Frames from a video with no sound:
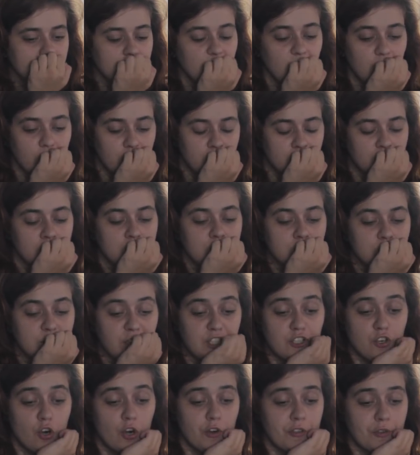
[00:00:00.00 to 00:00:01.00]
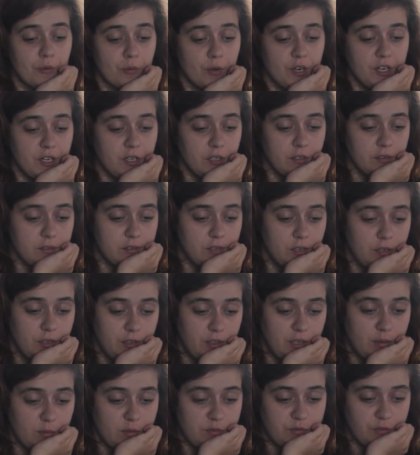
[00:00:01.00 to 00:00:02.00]
Oh, ignore the rating.
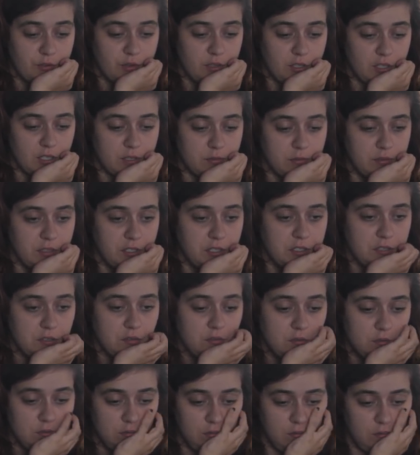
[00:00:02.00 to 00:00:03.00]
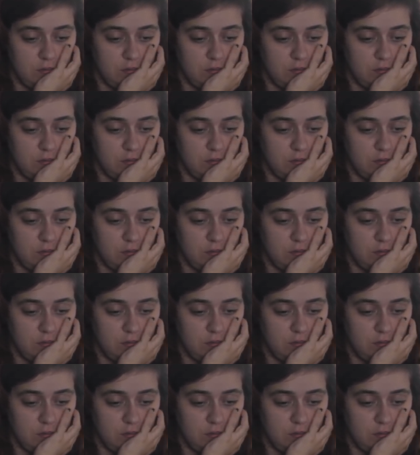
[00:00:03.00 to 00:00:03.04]
Sorry, that was for the explanation.